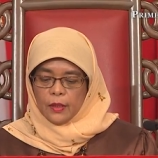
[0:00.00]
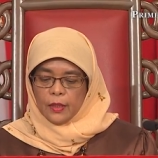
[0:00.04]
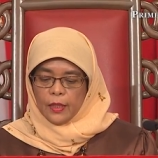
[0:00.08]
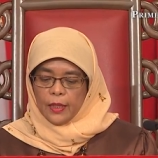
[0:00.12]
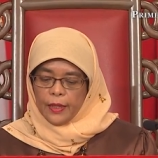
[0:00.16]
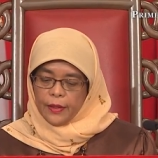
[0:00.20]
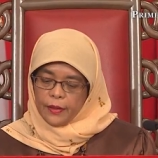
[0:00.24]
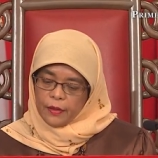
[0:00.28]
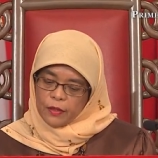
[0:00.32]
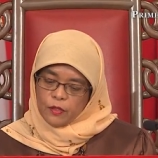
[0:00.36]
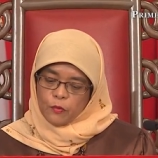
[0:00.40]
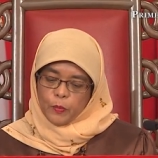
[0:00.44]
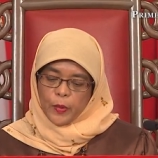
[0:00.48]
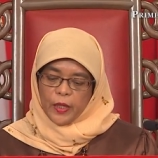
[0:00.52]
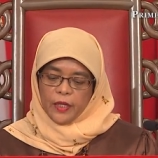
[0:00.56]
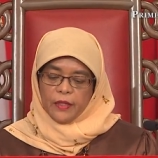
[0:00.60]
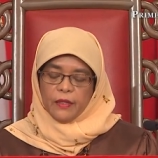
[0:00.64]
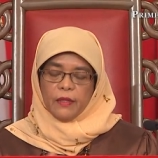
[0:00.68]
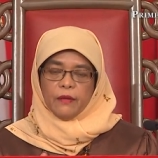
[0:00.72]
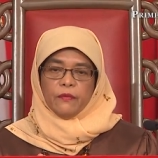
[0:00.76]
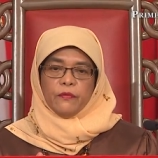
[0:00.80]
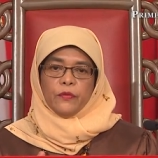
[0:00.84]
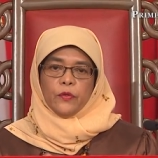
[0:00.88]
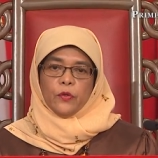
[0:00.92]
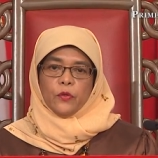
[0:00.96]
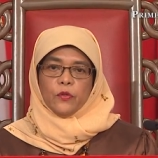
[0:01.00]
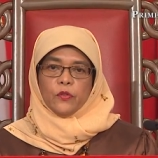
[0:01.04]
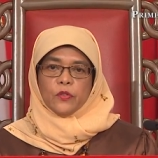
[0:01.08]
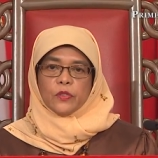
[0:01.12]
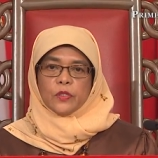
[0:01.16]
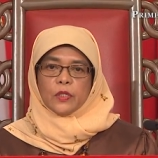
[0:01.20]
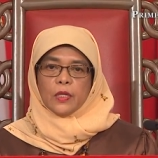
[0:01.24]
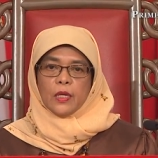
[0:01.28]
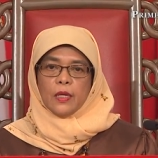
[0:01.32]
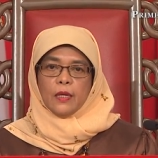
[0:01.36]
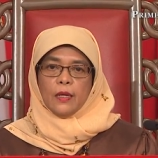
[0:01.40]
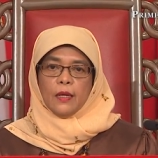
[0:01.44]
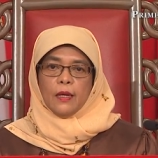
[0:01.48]
I respect their
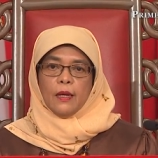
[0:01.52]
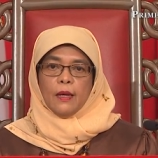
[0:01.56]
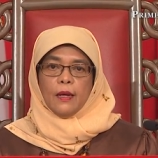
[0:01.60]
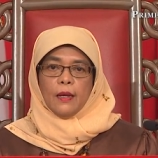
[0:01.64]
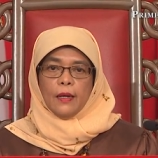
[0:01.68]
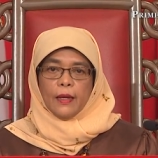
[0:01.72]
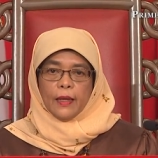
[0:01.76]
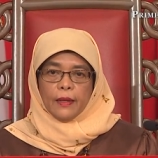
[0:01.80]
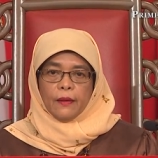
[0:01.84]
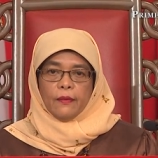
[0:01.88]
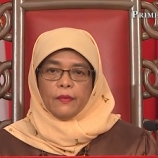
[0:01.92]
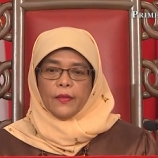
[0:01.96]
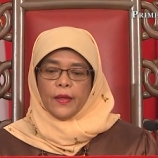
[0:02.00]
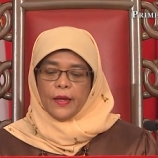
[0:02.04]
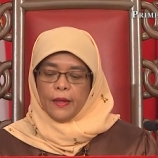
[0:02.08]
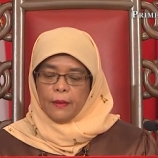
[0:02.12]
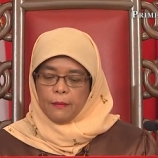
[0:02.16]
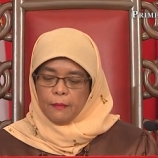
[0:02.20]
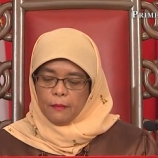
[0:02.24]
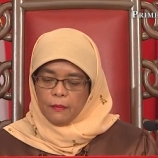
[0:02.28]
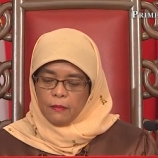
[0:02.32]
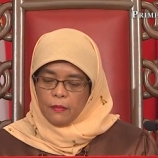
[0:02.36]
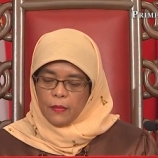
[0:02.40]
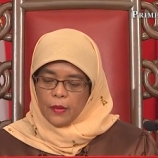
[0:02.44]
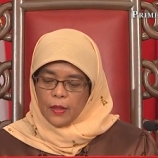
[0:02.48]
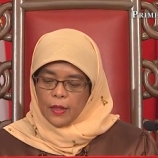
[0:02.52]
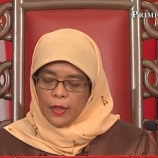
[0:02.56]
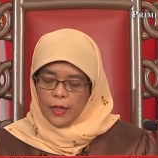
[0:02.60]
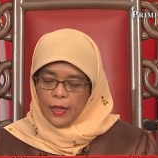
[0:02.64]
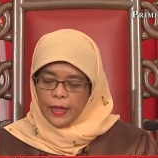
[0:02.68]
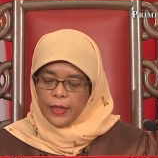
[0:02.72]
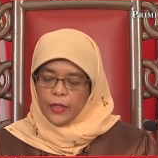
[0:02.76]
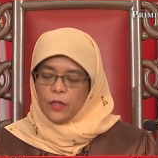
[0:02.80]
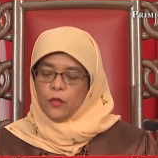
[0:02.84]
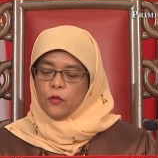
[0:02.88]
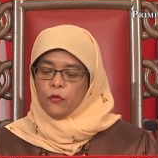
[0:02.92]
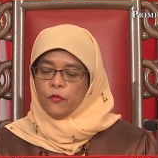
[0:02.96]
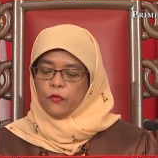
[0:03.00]
views. Like them,
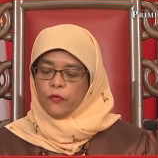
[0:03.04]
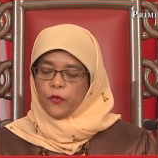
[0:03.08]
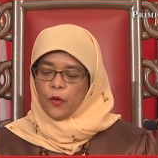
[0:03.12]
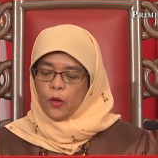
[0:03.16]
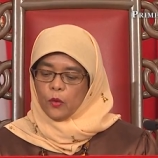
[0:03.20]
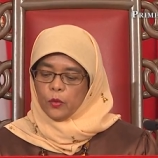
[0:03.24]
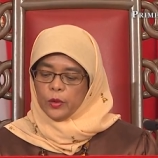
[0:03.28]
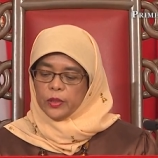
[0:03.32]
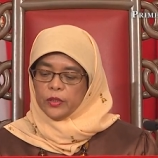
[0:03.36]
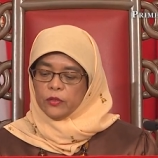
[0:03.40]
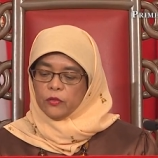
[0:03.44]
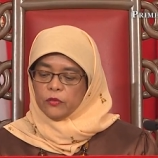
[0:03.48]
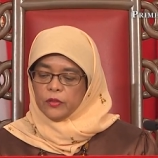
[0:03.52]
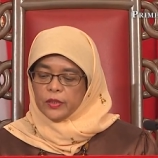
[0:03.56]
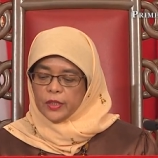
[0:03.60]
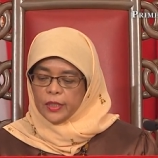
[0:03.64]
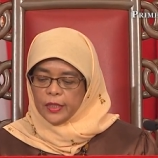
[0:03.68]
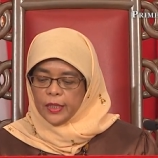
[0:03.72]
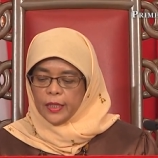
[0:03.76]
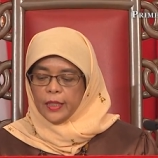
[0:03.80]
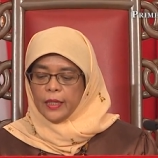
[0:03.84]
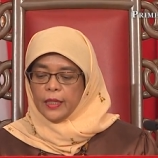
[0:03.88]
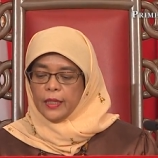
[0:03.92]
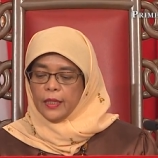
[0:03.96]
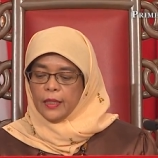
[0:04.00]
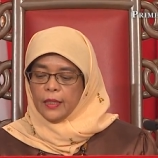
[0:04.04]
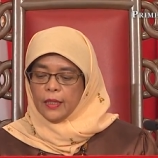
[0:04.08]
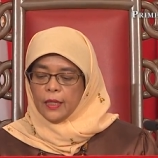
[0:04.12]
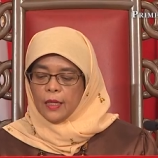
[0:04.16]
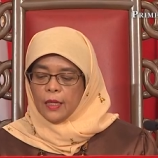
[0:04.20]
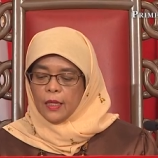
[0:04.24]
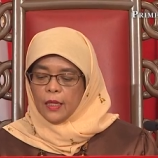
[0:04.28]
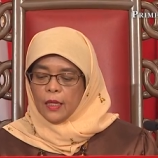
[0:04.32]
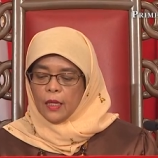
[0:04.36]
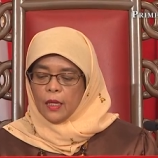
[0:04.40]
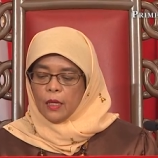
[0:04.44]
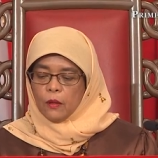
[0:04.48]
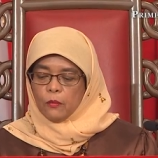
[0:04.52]
I look forward to the day
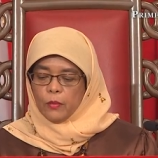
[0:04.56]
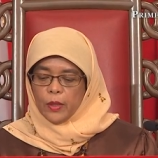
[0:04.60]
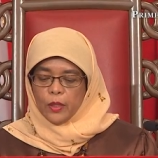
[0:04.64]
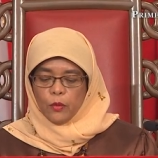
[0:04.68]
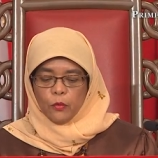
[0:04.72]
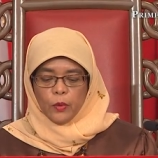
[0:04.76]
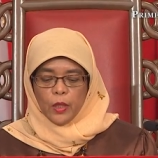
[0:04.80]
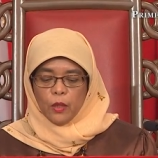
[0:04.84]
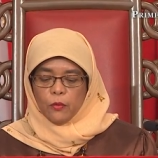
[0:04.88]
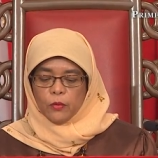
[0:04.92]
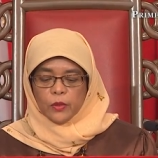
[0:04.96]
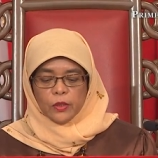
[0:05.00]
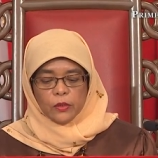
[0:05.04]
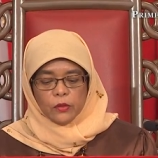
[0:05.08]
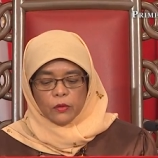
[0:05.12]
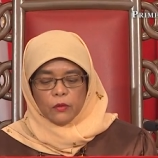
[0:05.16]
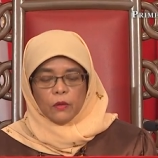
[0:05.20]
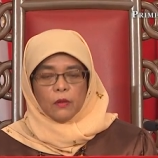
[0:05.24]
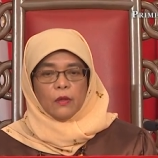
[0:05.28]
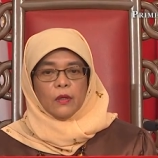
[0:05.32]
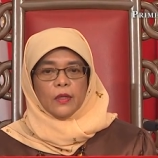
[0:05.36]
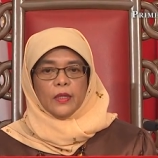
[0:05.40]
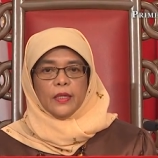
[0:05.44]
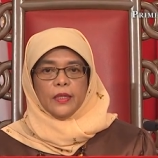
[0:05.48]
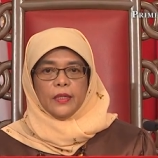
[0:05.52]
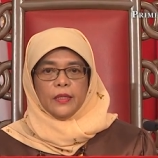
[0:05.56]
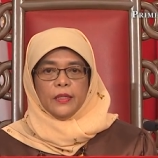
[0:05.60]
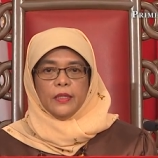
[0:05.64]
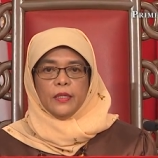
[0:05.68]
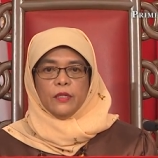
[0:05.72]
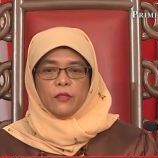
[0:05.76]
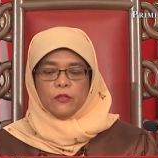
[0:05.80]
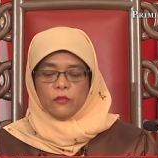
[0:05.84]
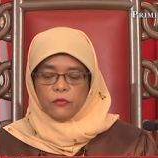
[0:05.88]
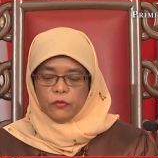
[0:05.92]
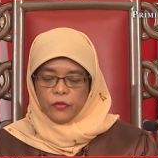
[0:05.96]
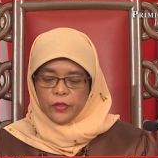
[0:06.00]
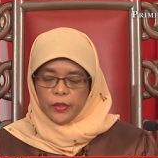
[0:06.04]
when we will no longer
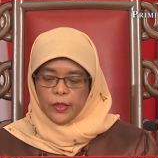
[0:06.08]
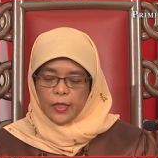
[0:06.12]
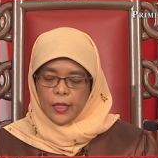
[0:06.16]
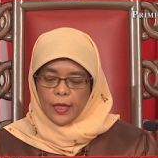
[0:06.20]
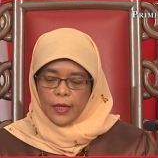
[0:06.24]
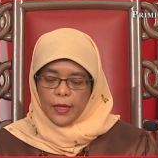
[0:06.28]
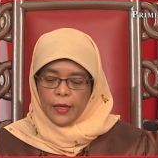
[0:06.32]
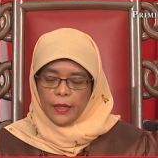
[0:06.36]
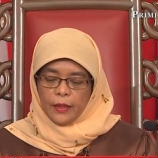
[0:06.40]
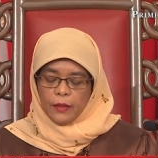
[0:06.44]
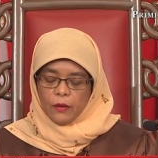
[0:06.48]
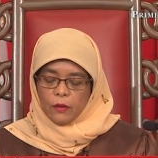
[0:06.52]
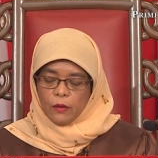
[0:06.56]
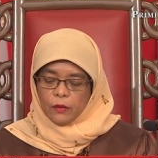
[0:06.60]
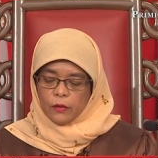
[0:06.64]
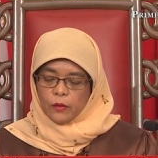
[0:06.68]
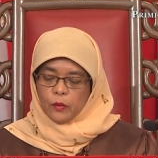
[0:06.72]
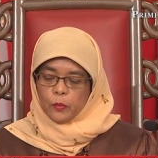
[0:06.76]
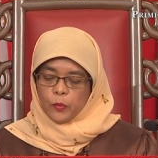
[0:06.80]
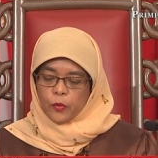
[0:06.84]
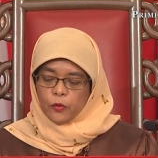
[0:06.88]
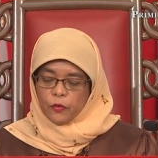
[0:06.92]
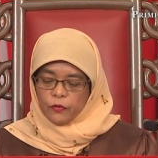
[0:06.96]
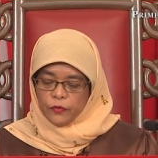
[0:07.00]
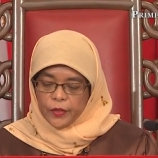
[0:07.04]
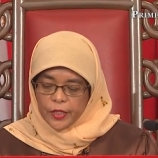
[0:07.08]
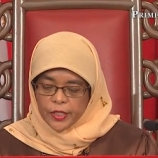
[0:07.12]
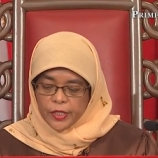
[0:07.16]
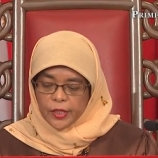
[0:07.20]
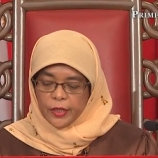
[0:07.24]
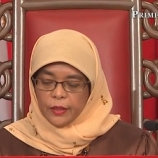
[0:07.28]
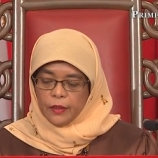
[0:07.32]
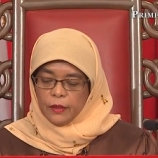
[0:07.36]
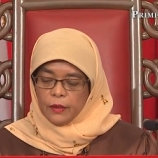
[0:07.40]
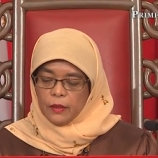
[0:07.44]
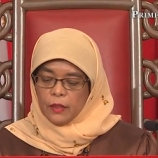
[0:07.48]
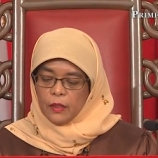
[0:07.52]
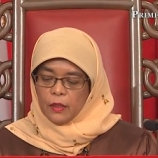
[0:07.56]
need to rely on the
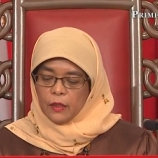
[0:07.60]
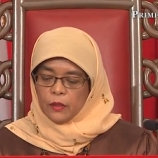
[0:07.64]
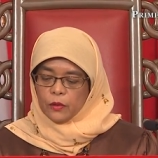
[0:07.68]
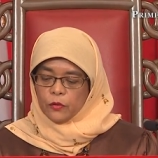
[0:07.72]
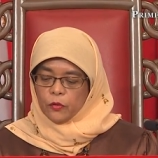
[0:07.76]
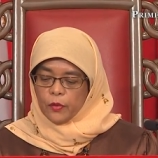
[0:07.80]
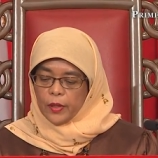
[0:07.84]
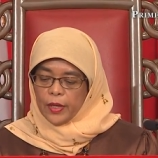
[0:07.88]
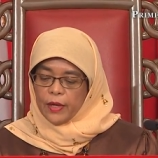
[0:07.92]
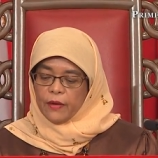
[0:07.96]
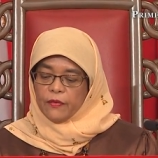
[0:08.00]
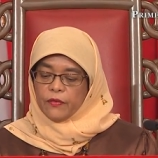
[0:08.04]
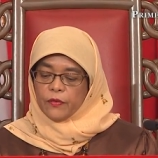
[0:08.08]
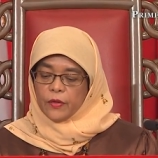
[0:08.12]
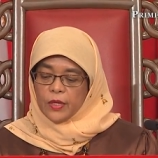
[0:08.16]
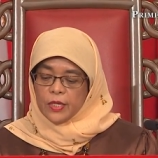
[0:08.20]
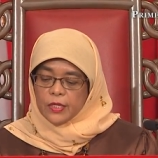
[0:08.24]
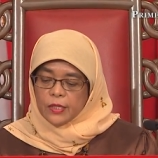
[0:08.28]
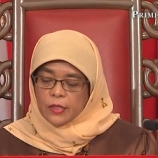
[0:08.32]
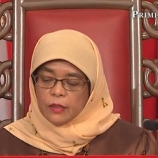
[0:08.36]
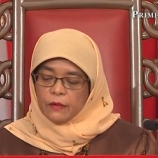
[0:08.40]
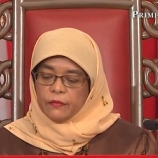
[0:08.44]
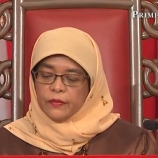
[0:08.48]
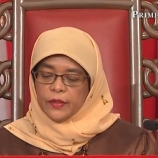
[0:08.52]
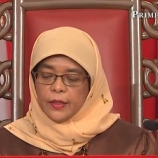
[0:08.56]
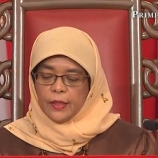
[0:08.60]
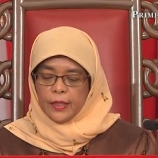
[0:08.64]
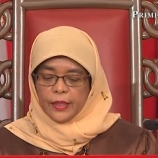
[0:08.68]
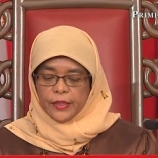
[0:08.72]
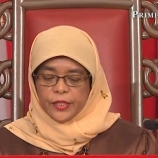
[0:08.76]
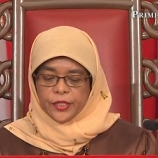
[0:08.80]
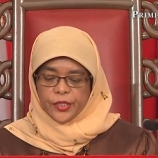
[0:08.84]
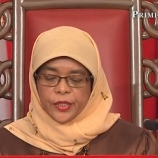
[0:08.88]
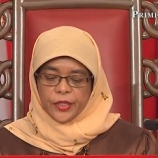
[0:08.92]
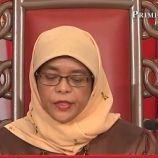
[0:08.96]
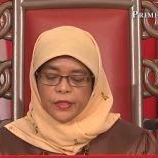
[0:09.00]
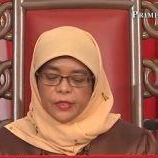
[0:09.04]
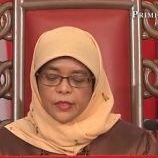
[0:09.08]
provision to have reserve
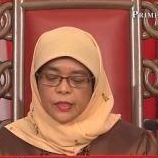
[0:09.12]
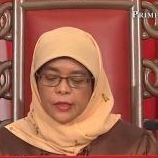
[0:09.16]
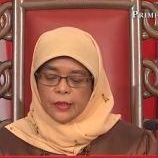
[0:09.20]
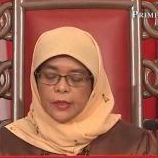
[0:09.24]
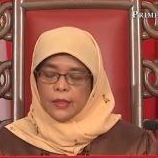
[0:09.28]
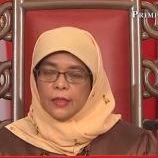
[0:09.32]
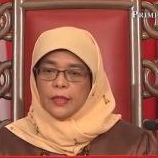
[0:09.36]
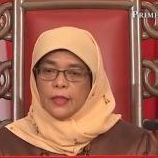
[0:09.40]
elections.